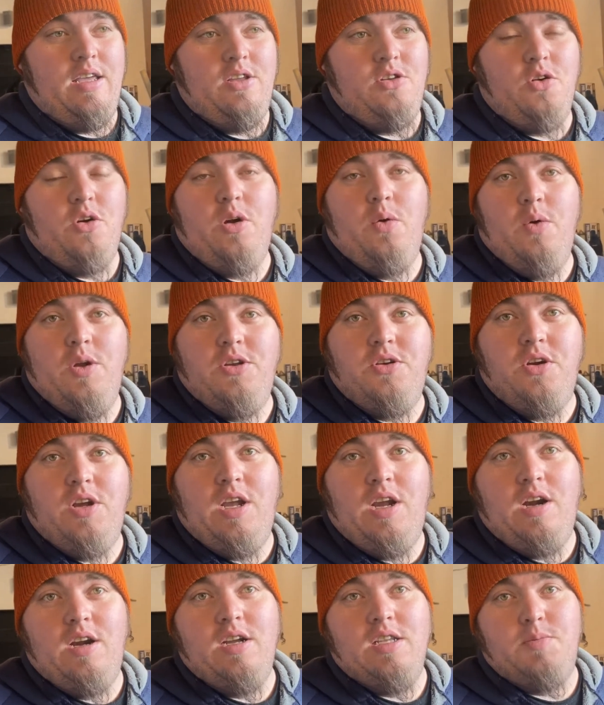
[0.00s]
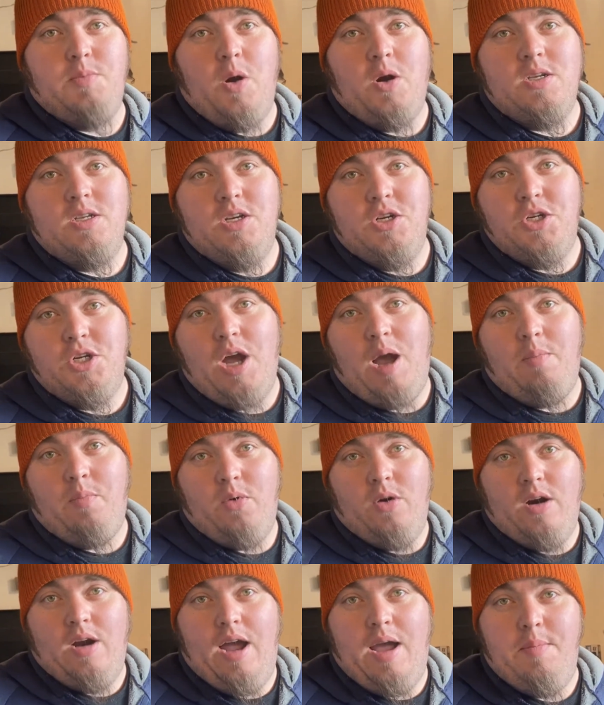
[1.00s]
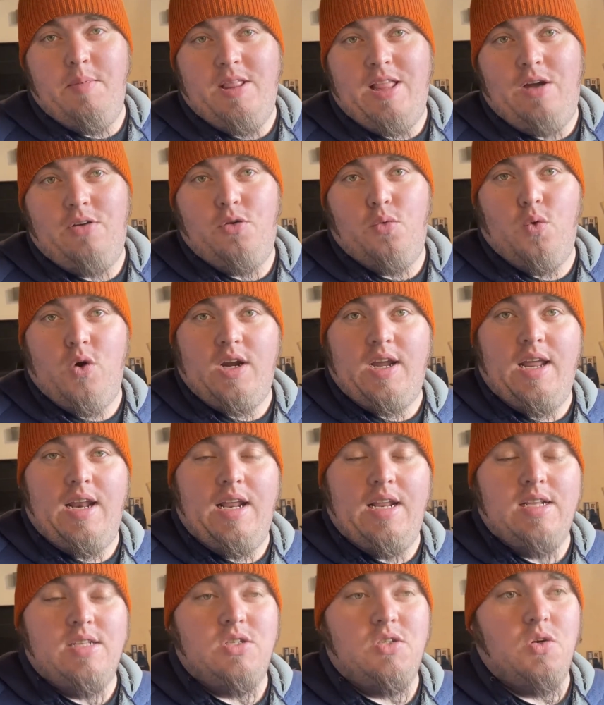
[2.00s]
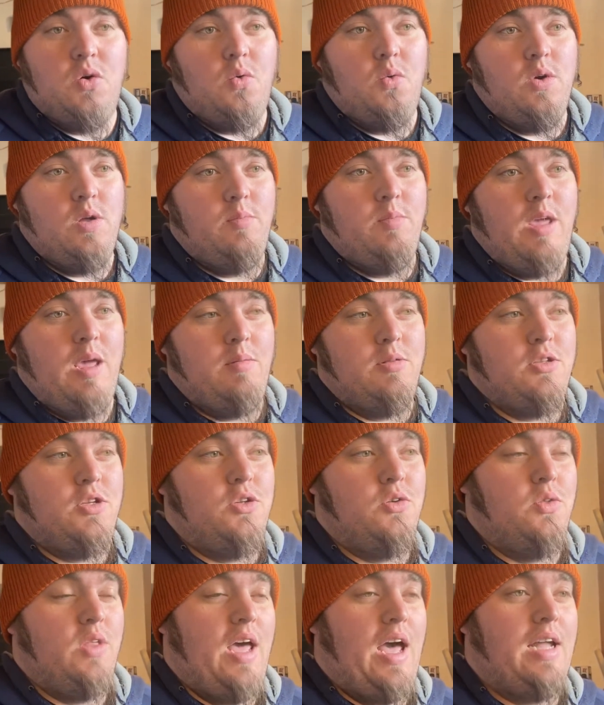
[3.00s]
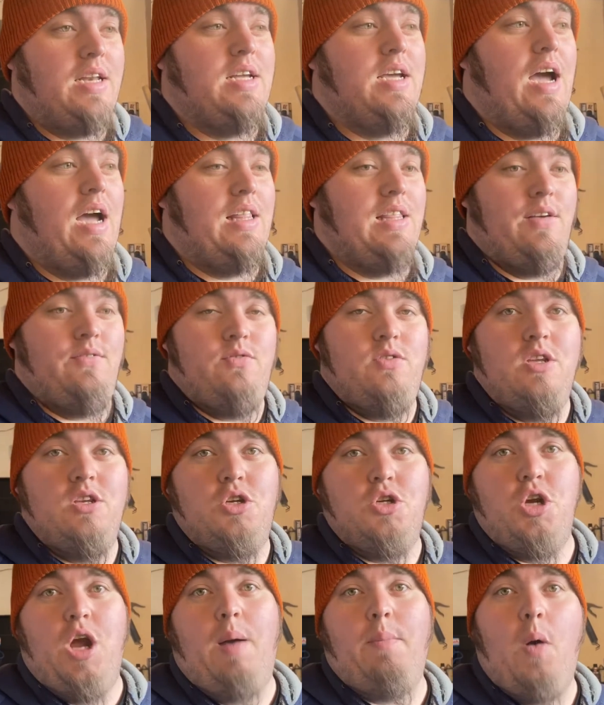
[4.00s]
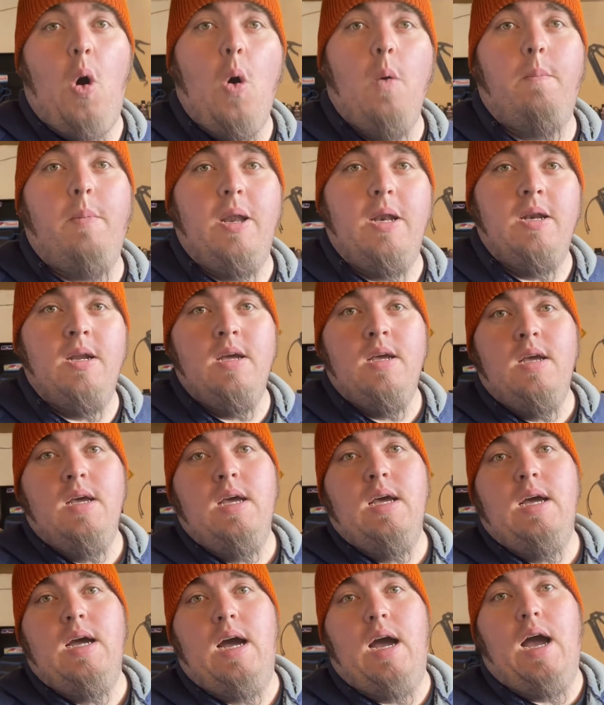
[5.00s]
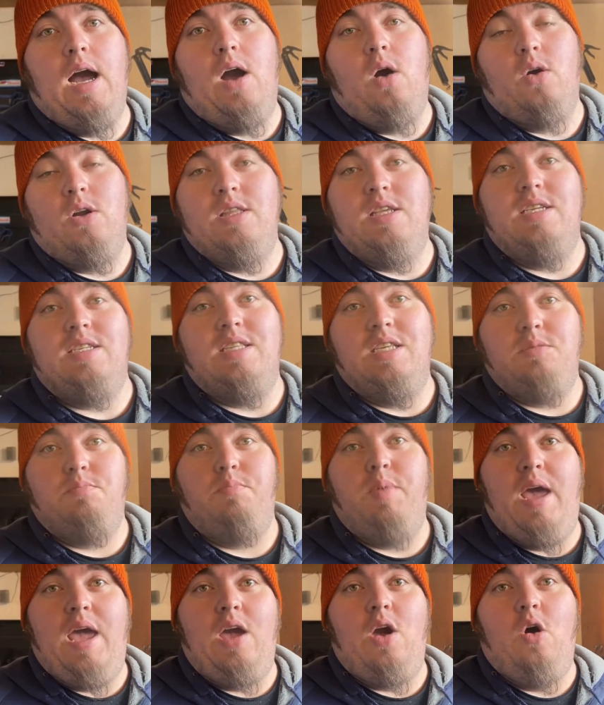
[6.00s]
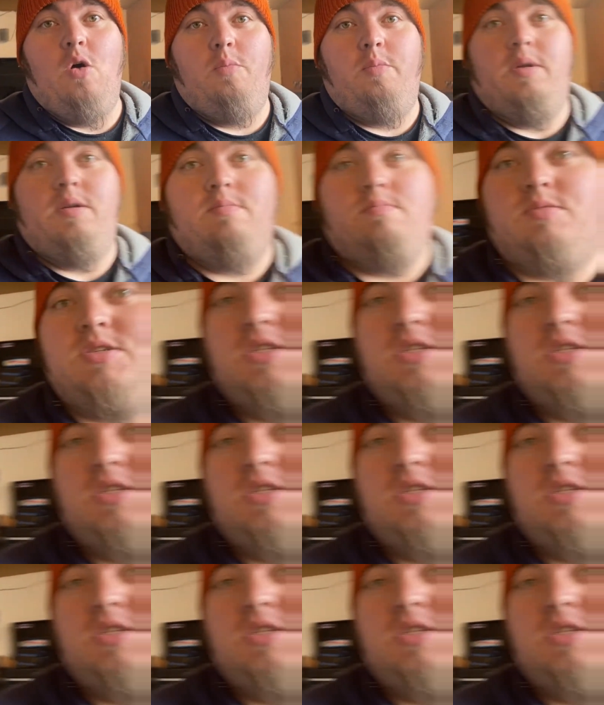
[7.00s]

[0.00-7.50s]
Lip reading: during winter here. It's parked in a shop where I'm allowed to work in it, so we'll be able to do that. I left this shop open, or at least this bay open.